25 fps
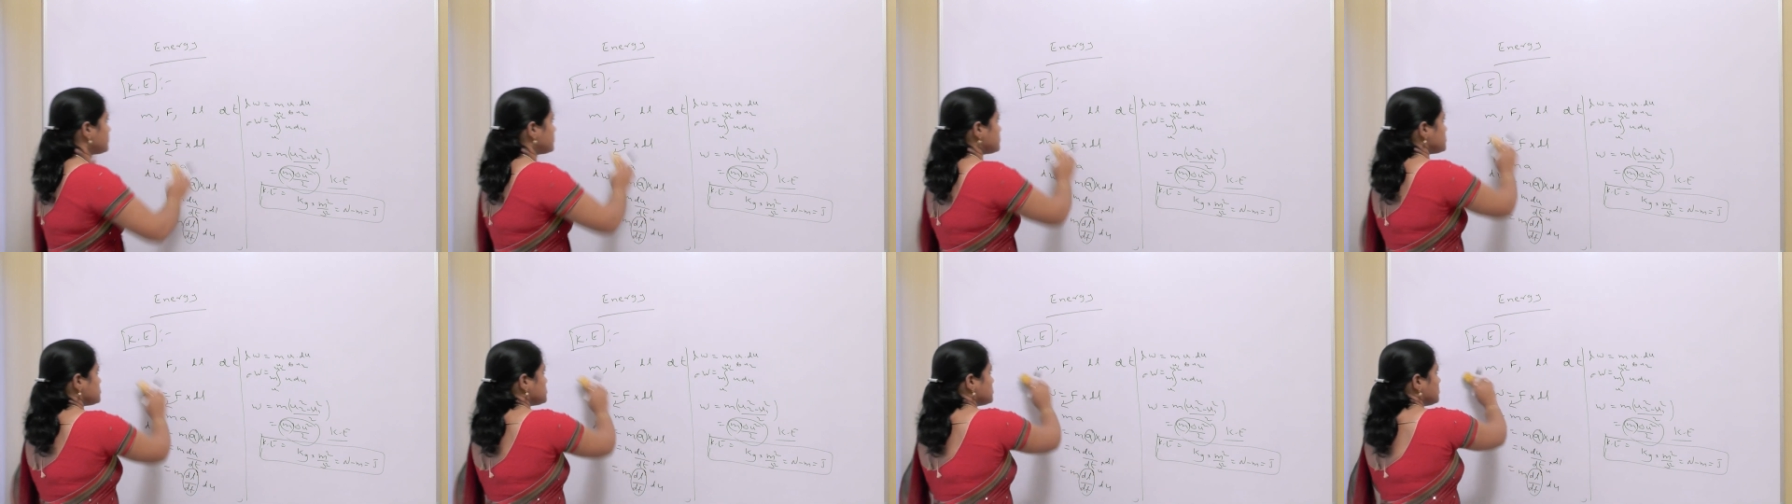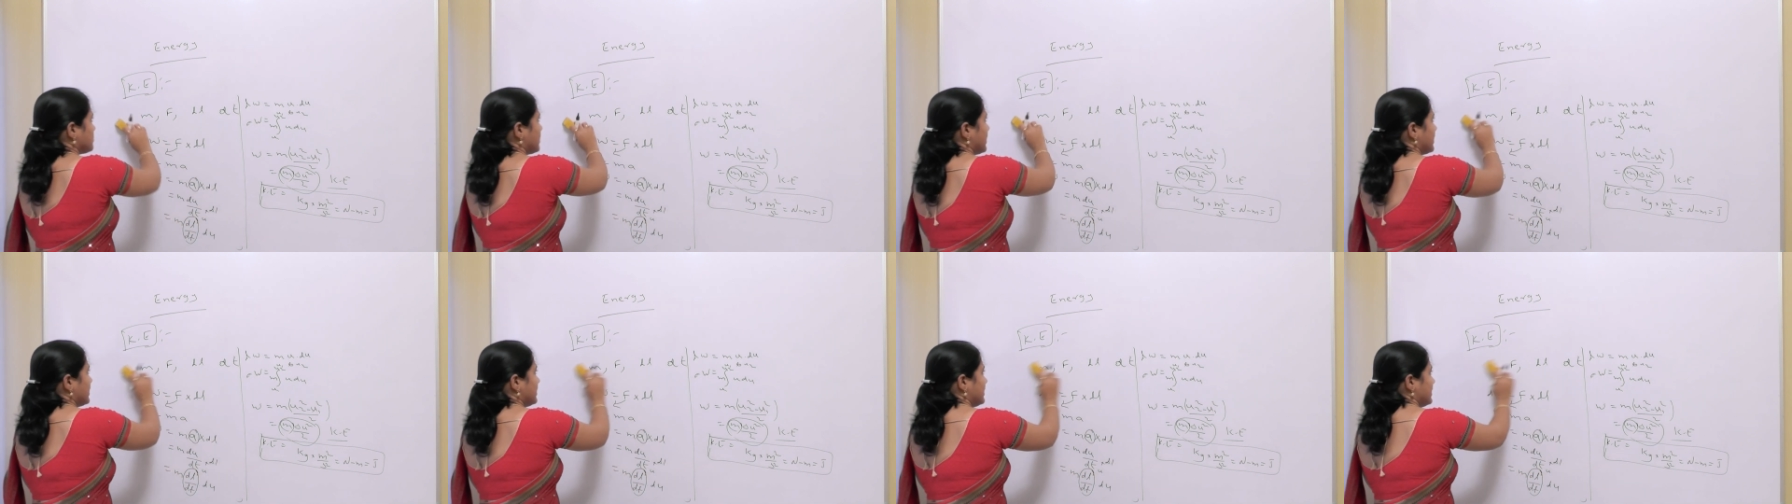So
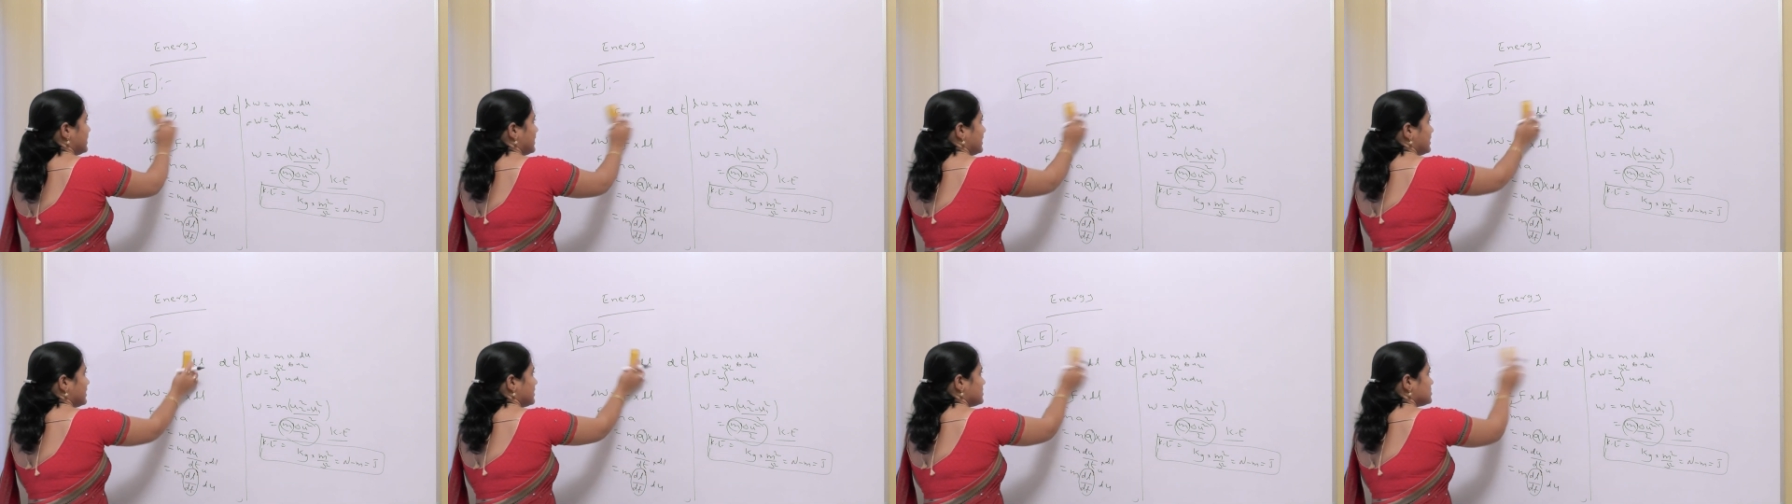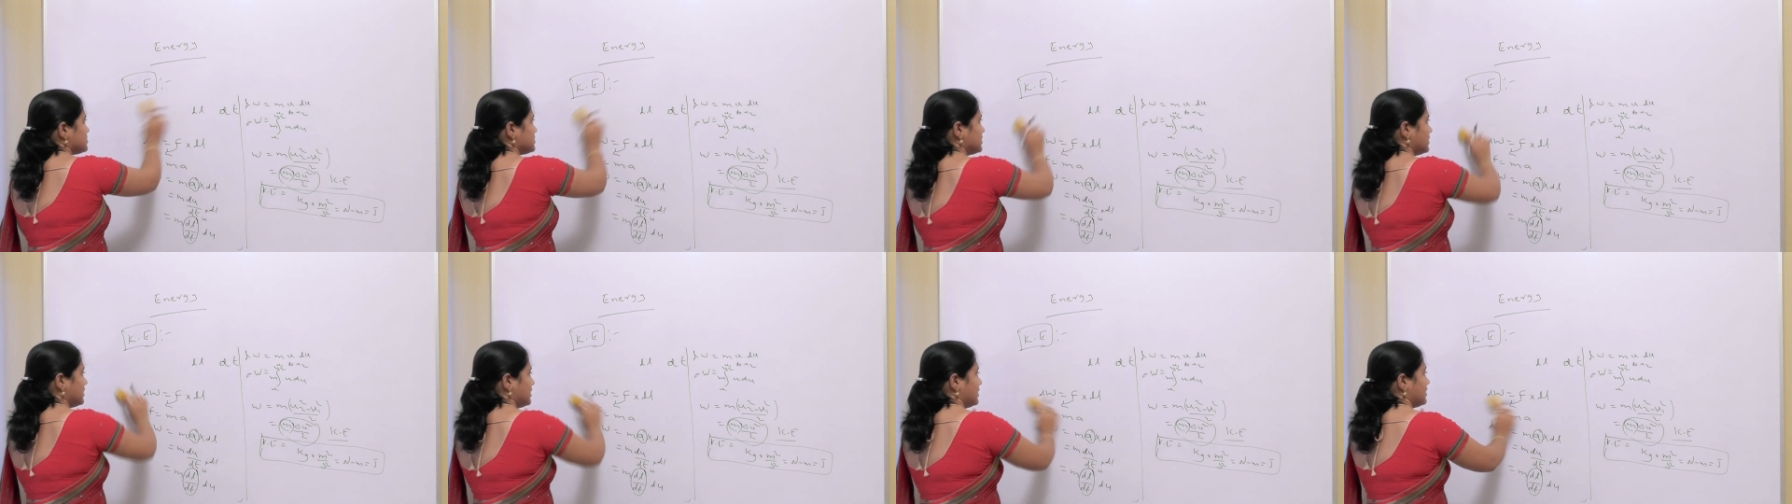kinetic
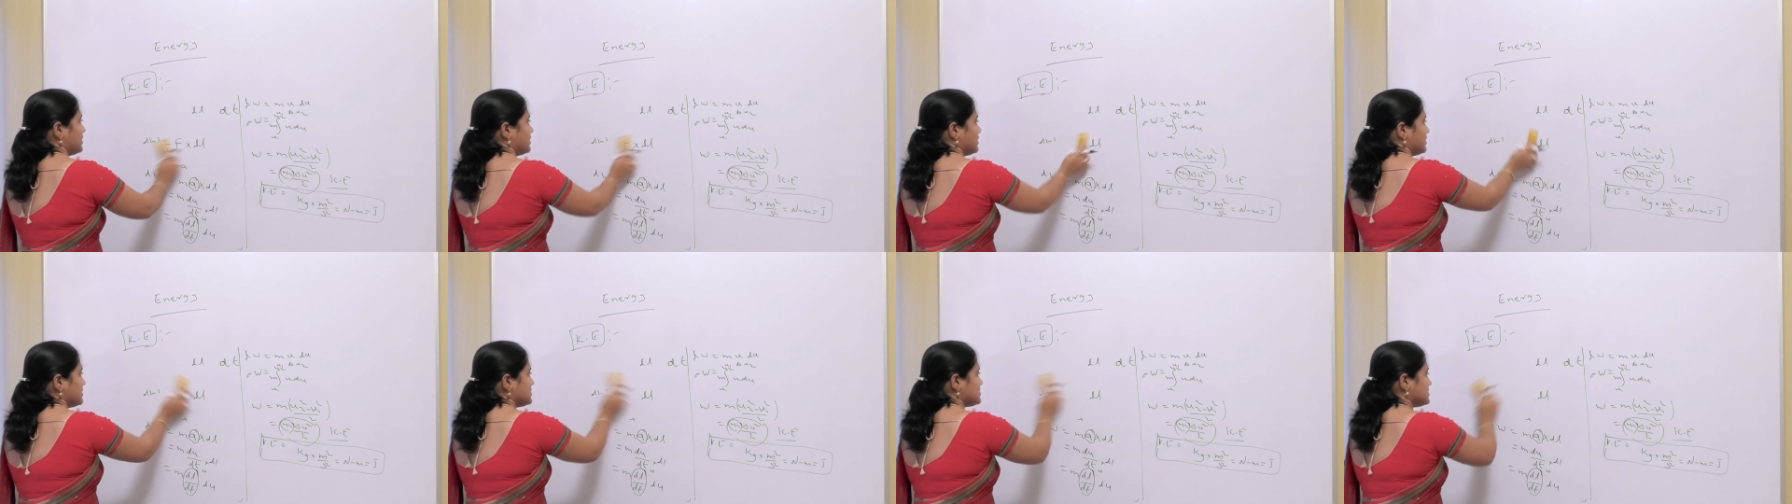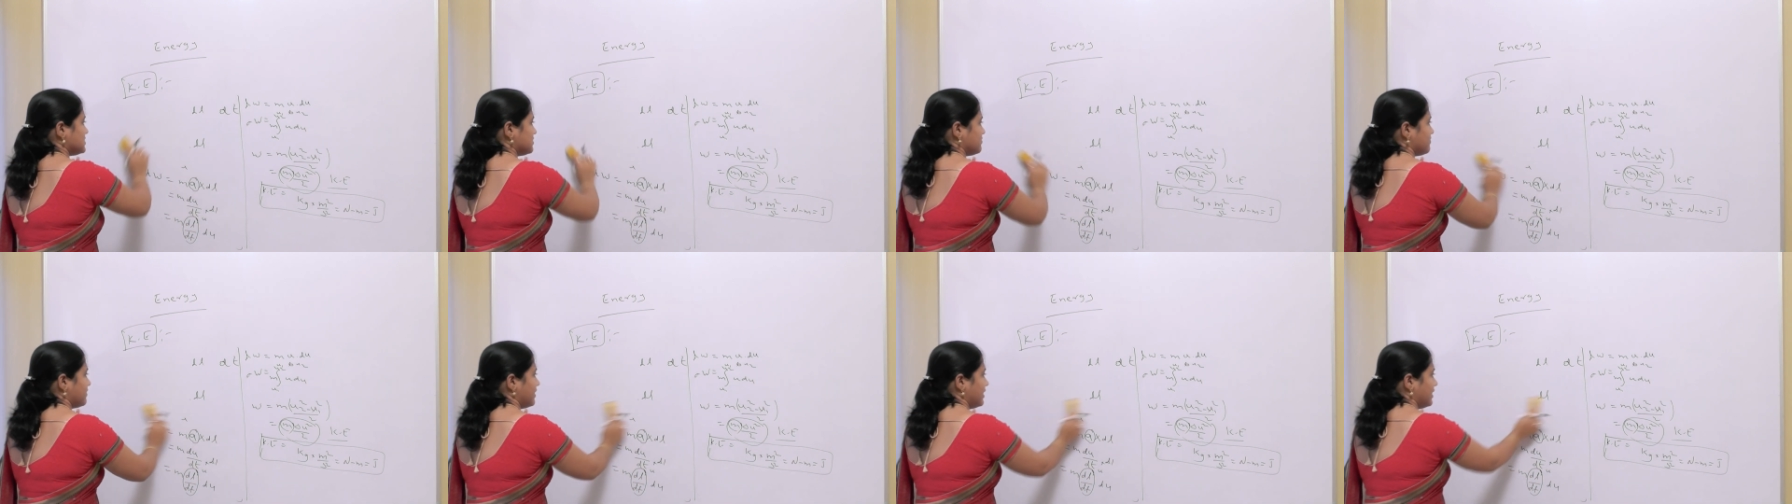energy is
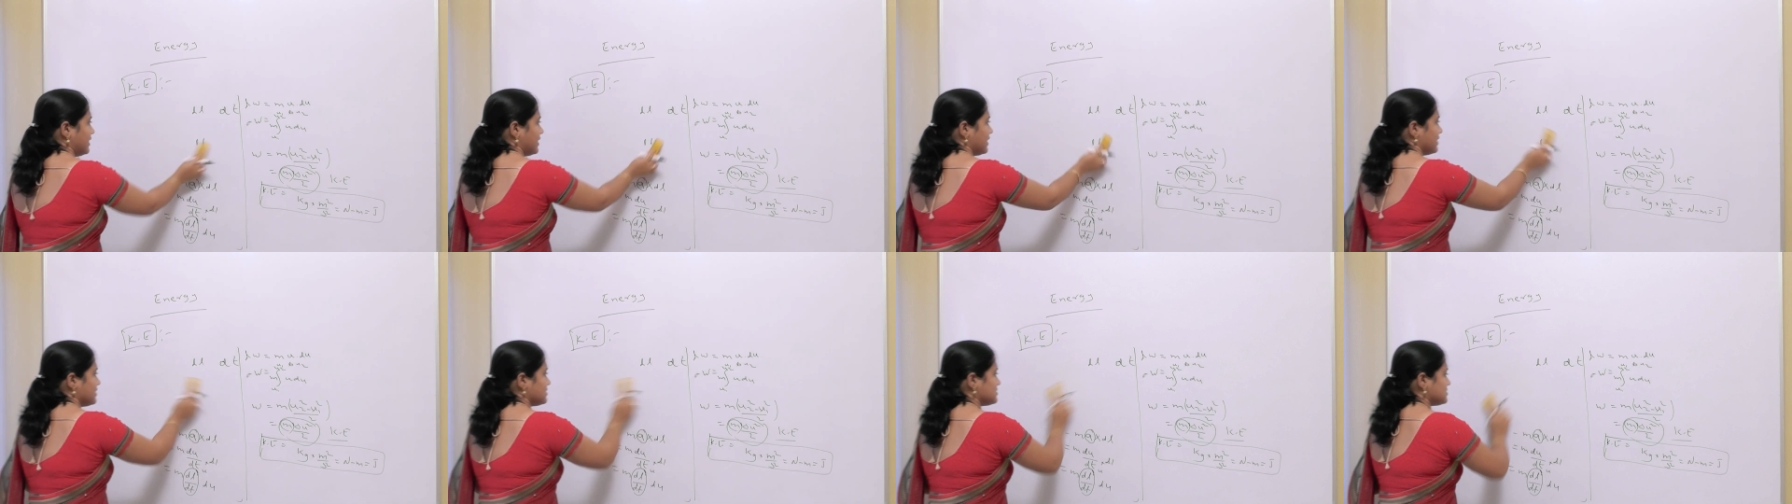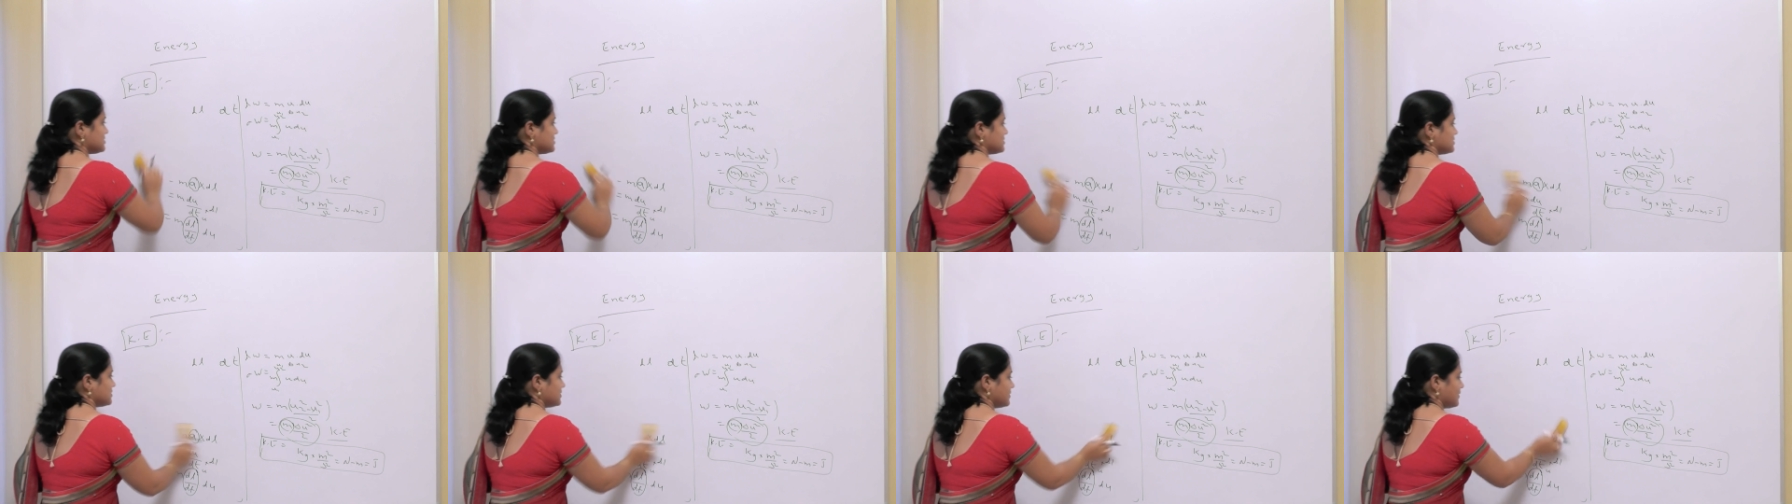defined
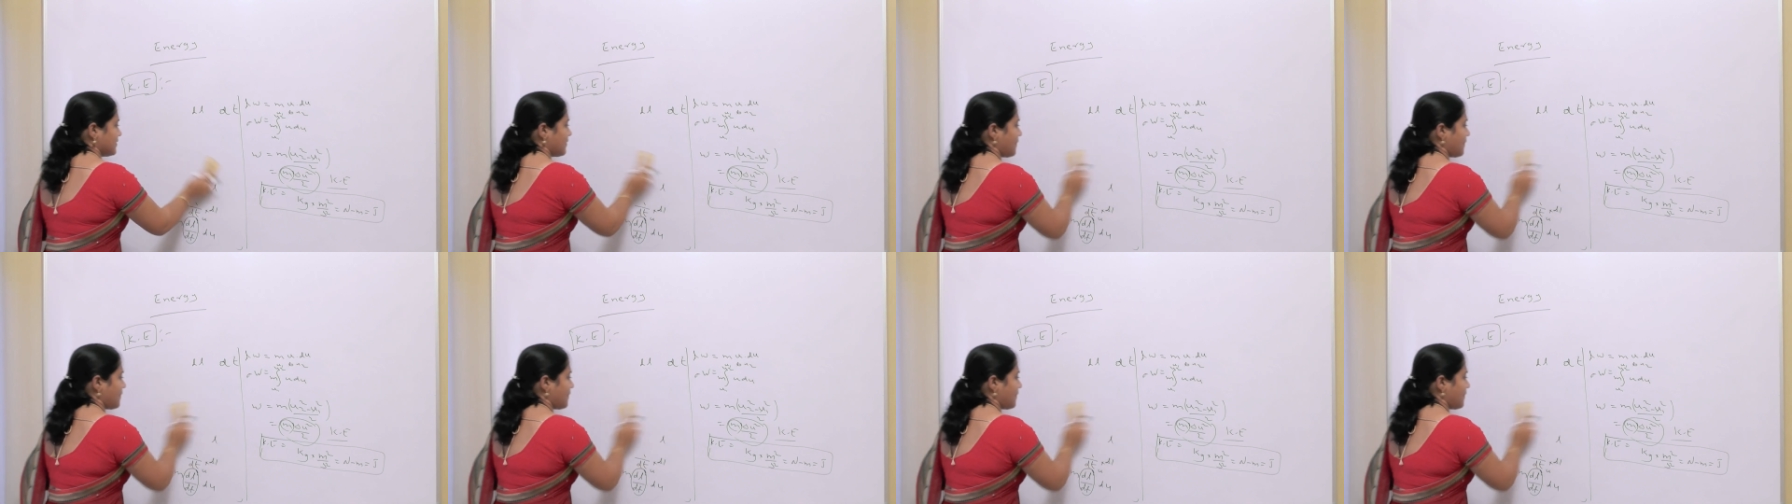as